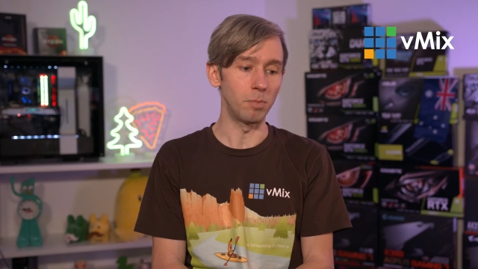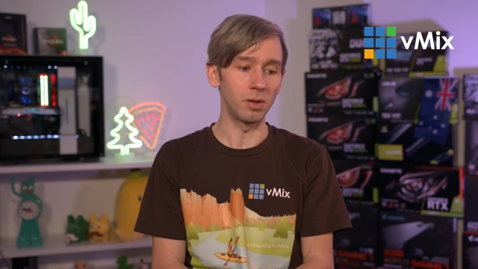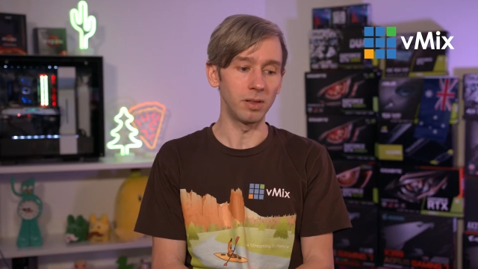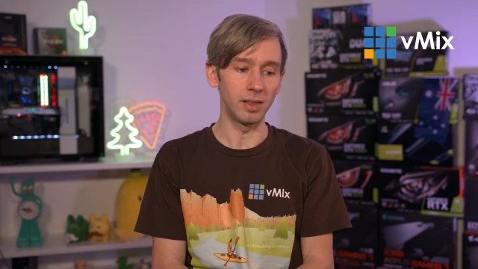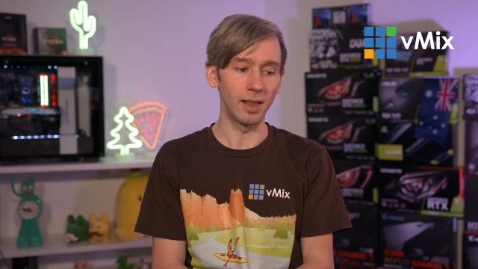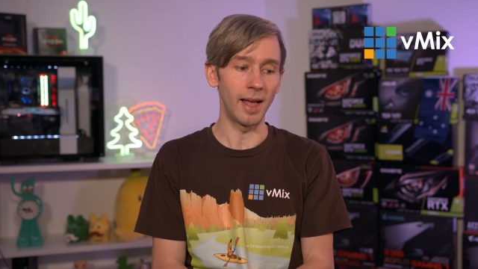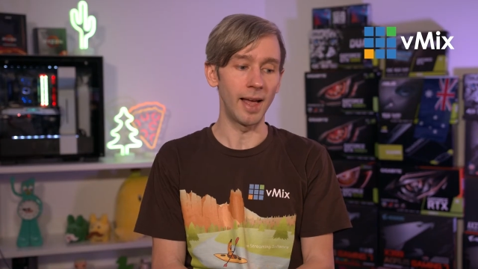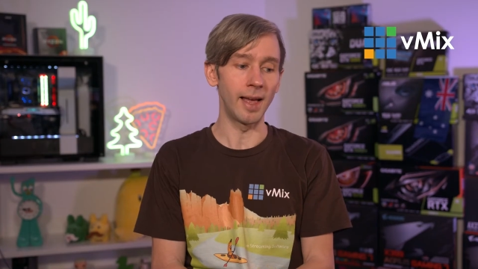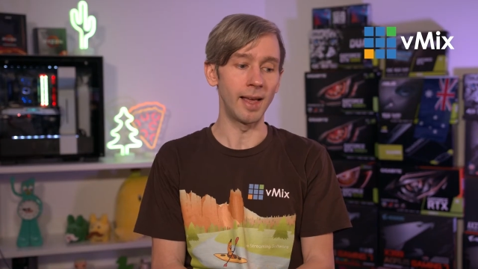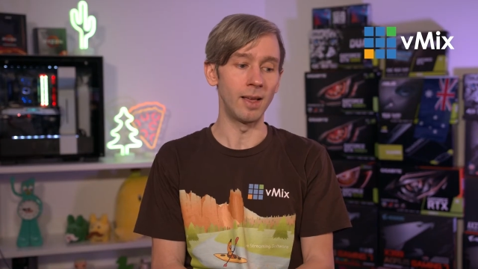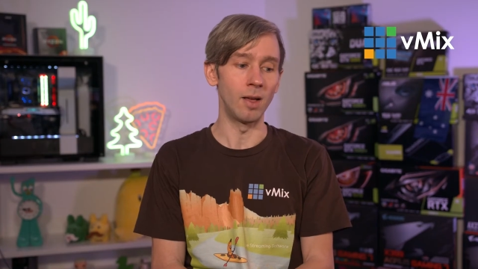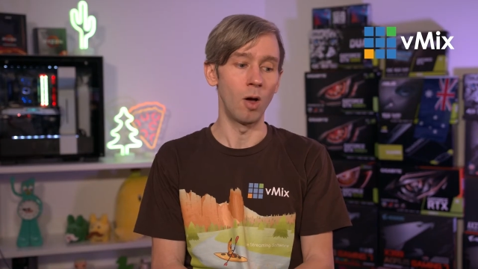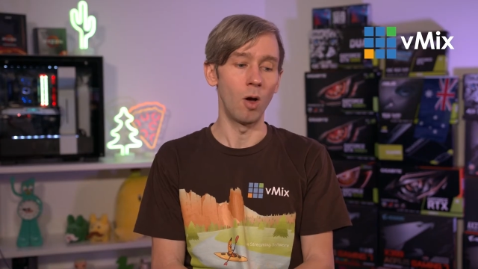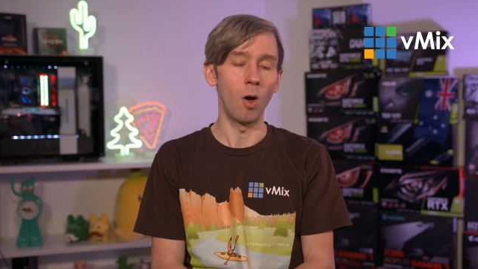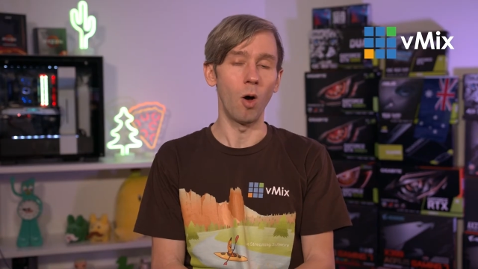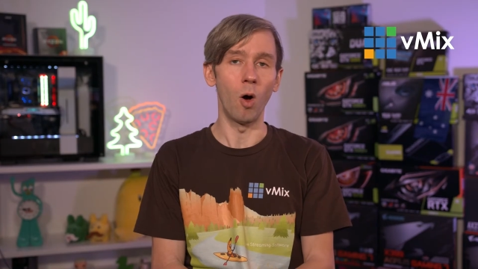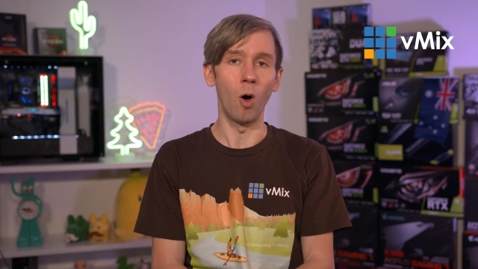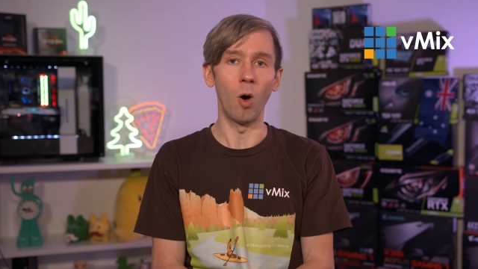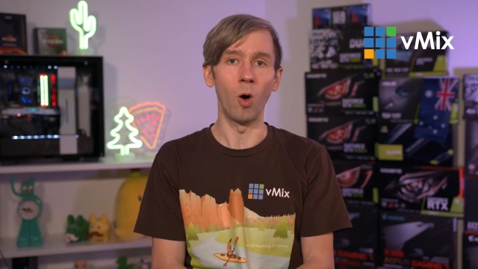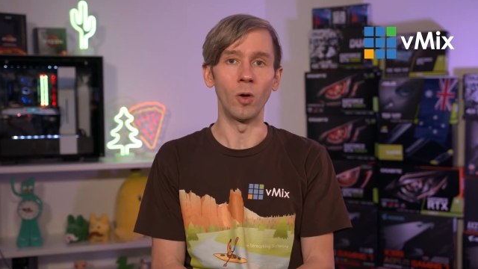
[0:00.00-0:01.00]
play
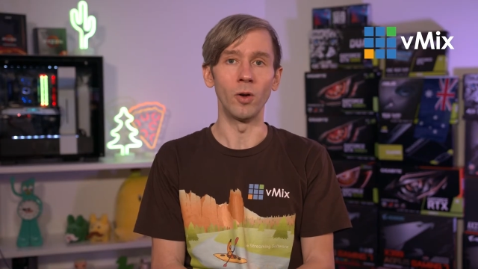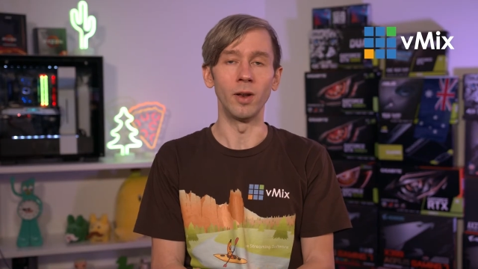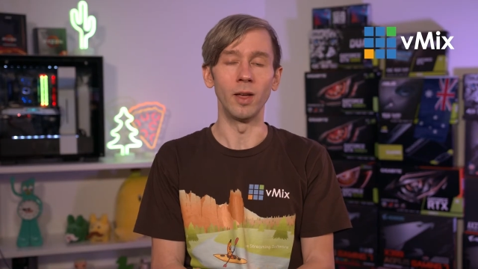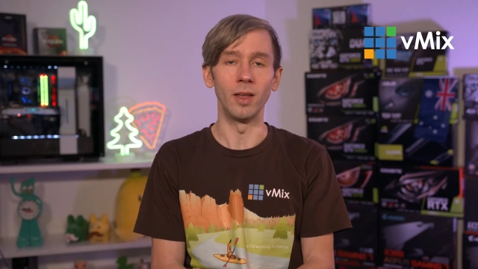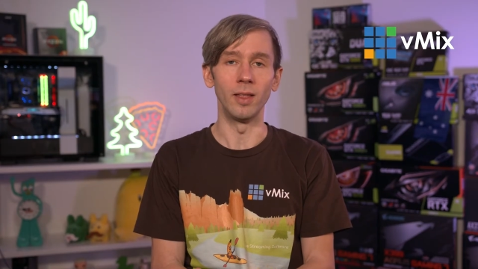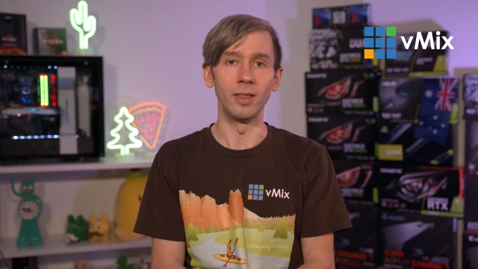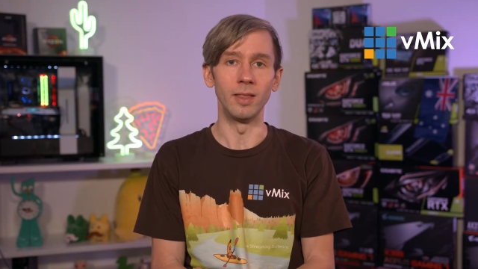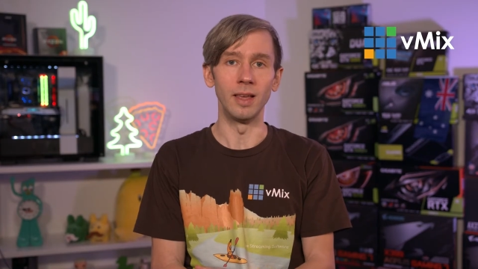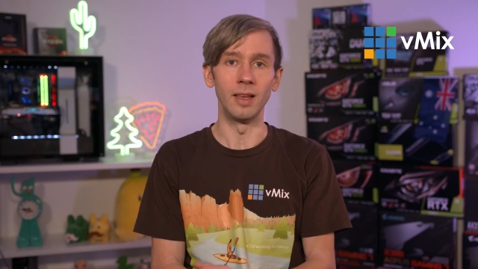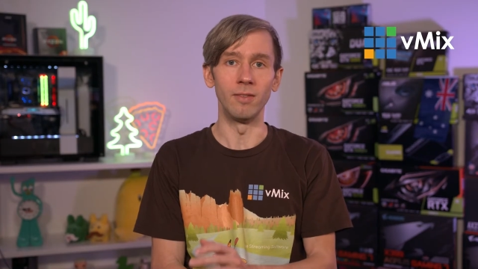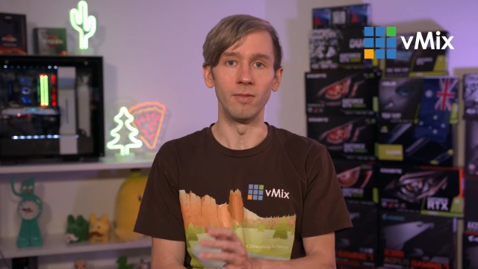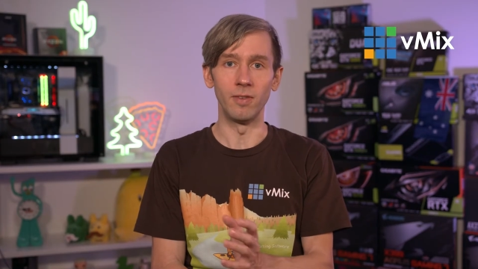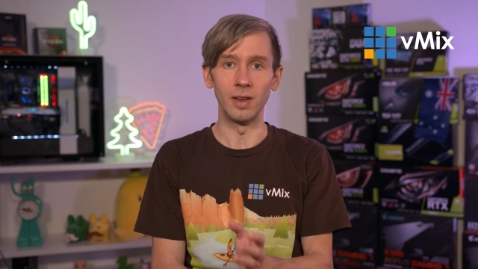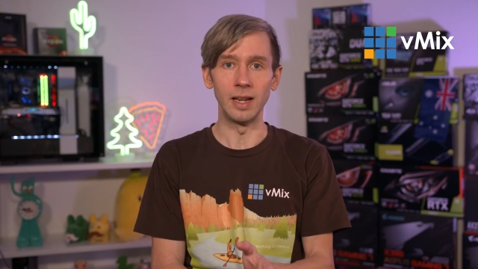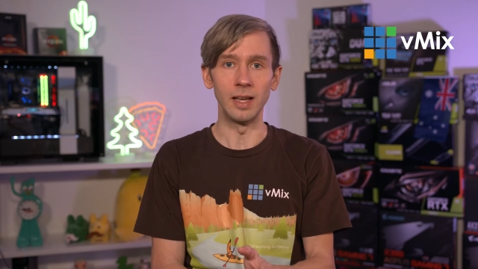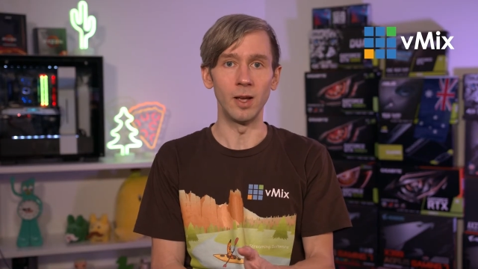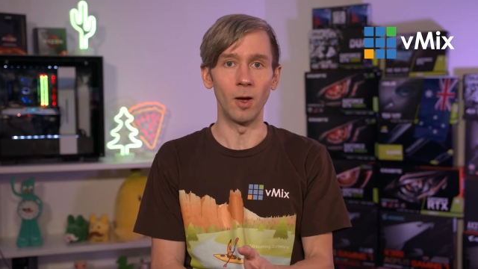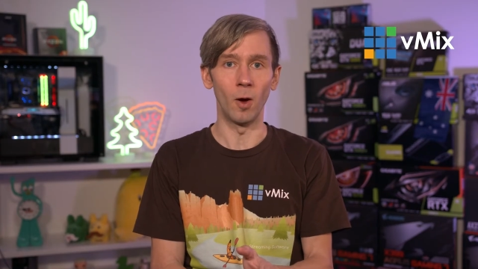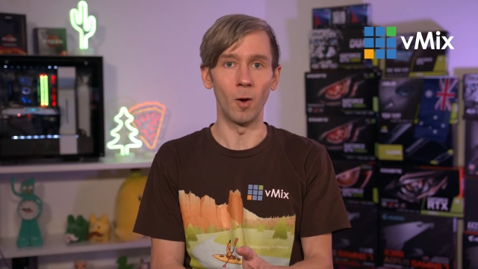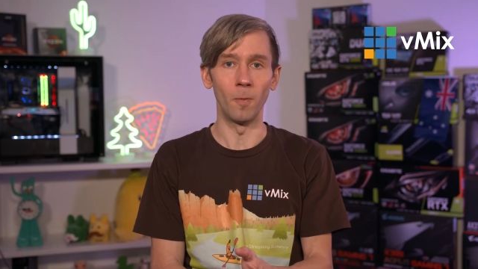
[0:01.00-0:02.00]
on the
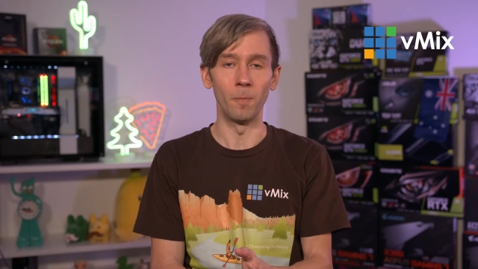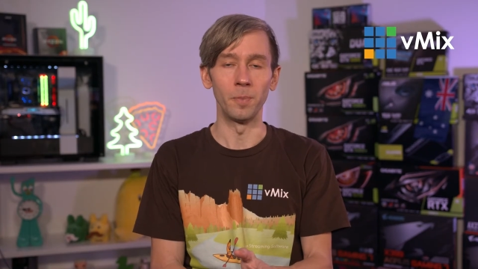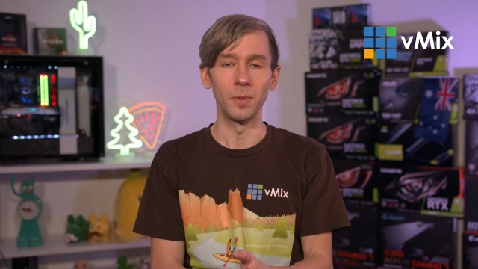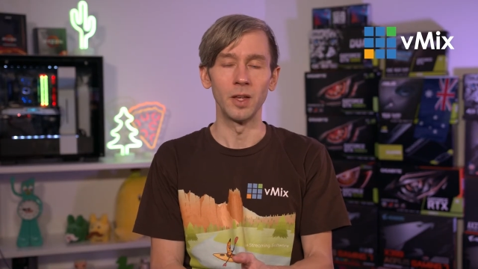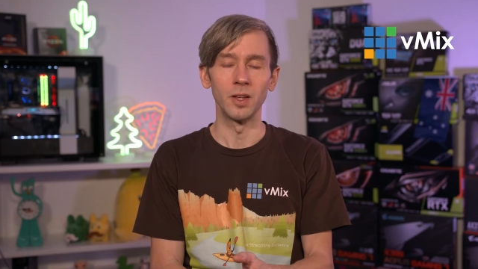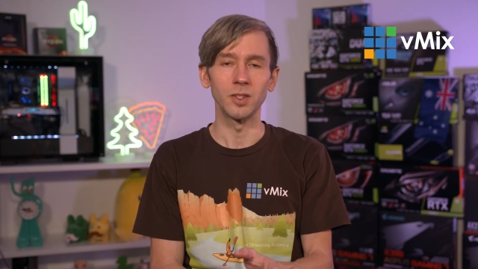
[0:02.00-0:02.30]
video.